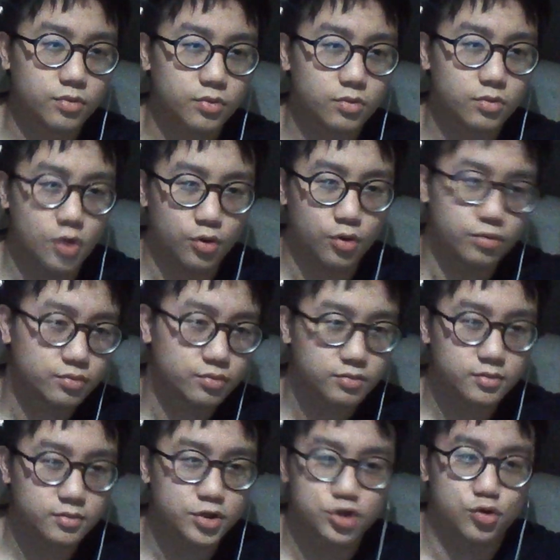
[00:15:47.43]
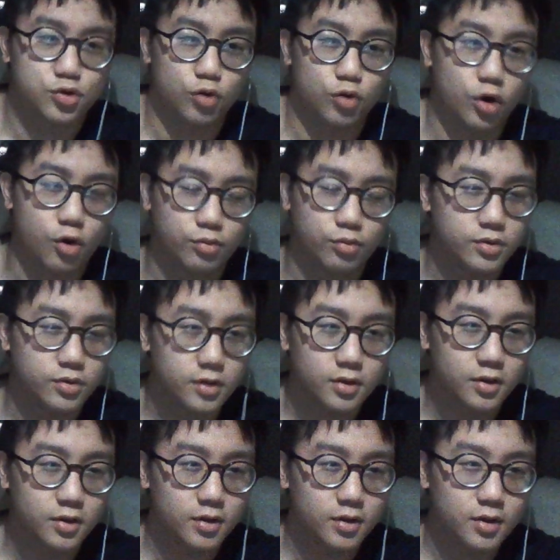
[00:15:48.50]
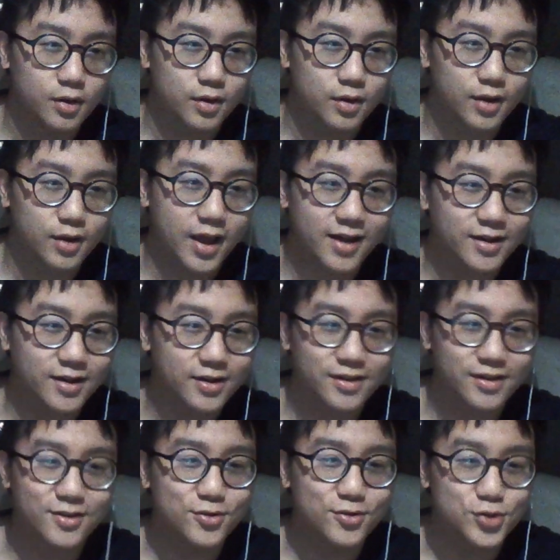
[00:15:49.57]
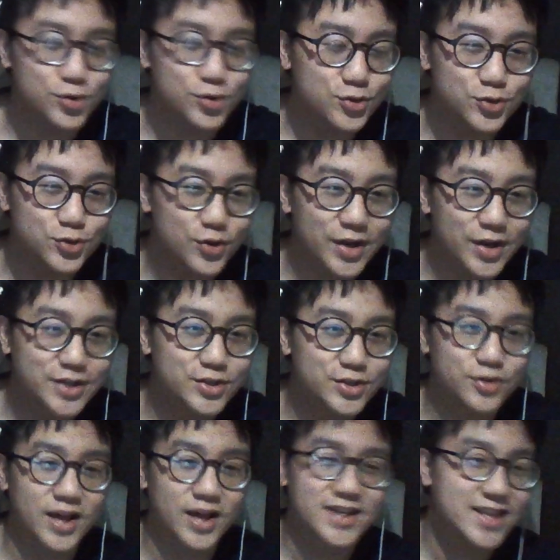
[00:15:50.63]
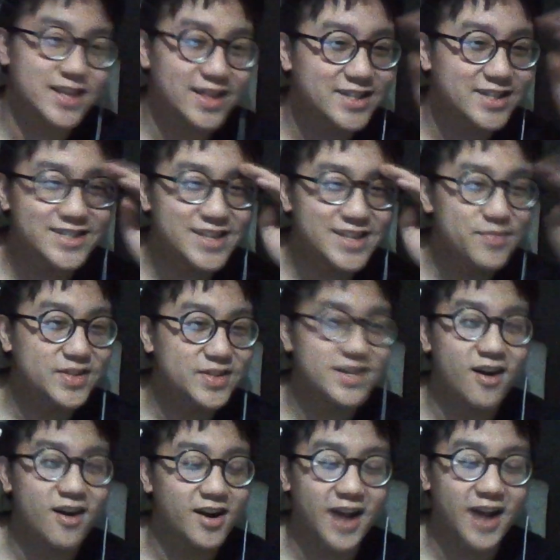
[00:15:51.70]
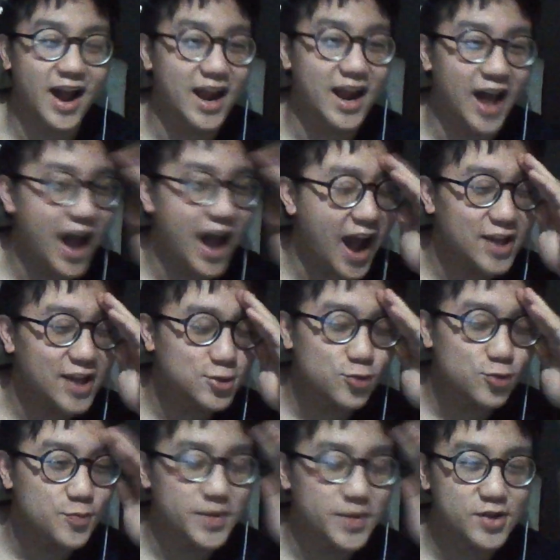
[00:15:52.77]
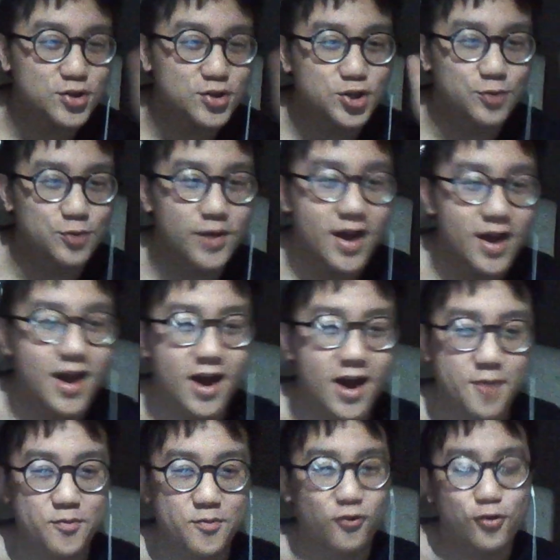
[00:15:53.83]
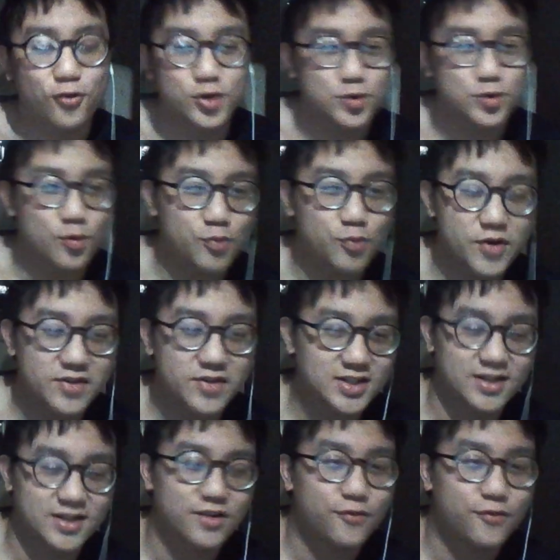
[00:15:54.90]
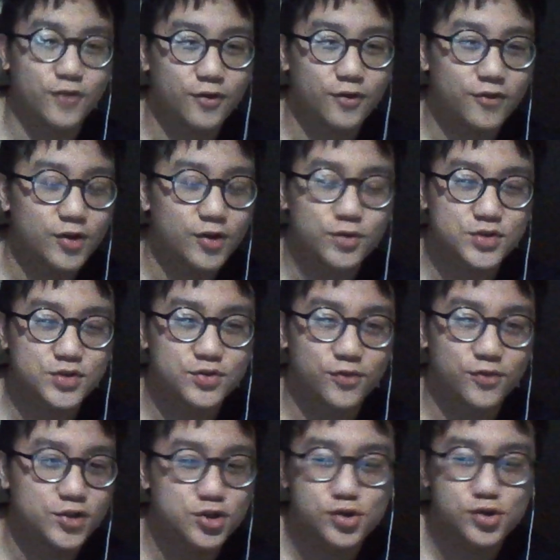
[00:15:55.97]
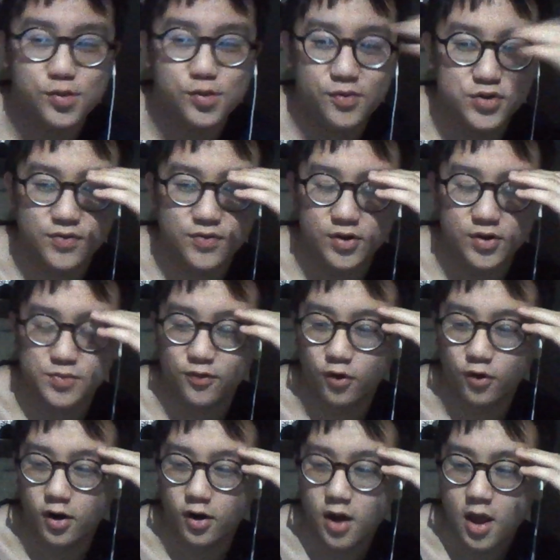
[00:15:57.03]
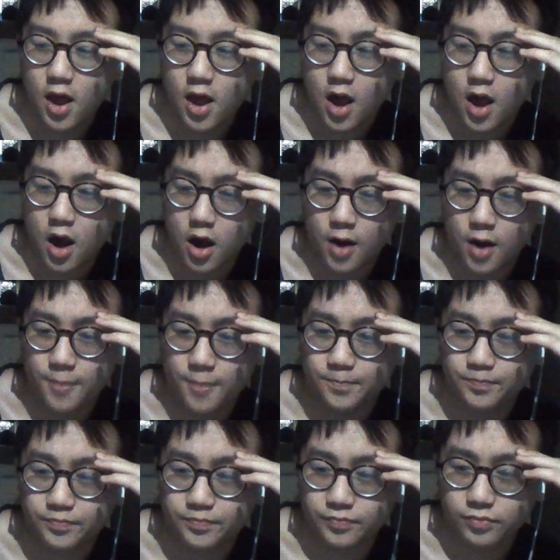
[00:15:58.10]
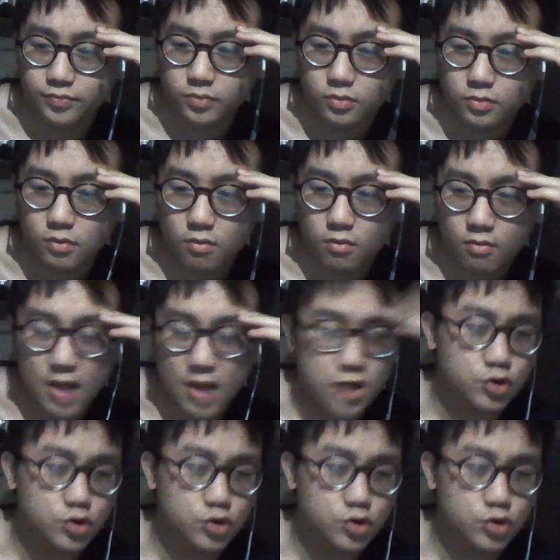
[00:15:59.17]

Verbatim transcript: No, you're just all alone. Like you choose who you listen to. I this DBDR guy. I, I saw him on my YouTube um before as well previously. And I don't know, I was talking about just YouTube videos before. Um, I